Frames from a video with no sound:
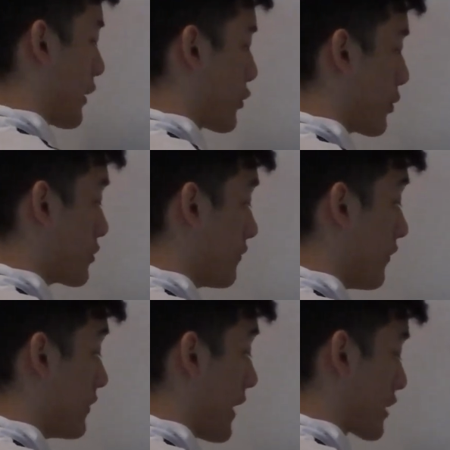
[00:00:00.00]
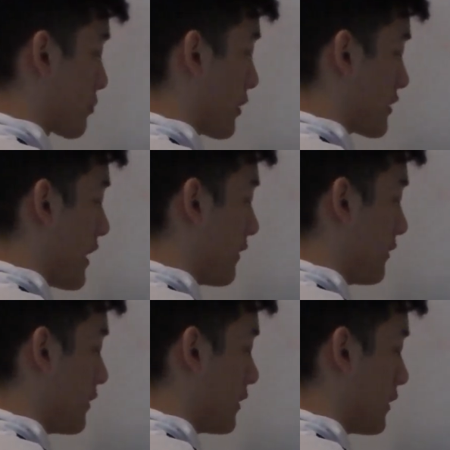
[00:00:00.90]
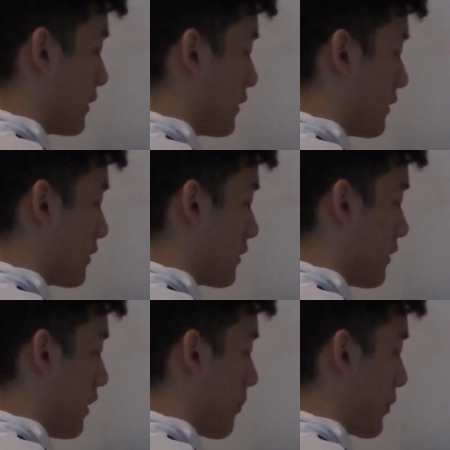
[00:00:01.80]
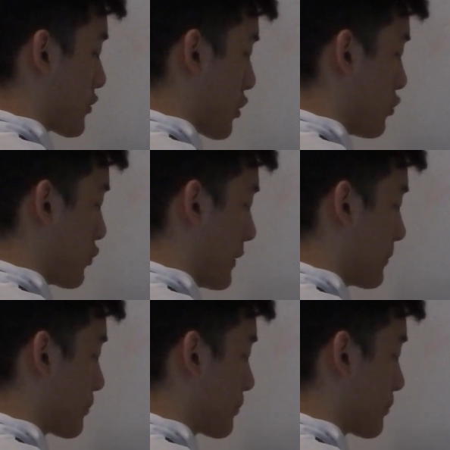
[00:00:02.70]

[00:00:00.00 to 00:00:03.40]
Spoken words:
350x plus 10, plus 100.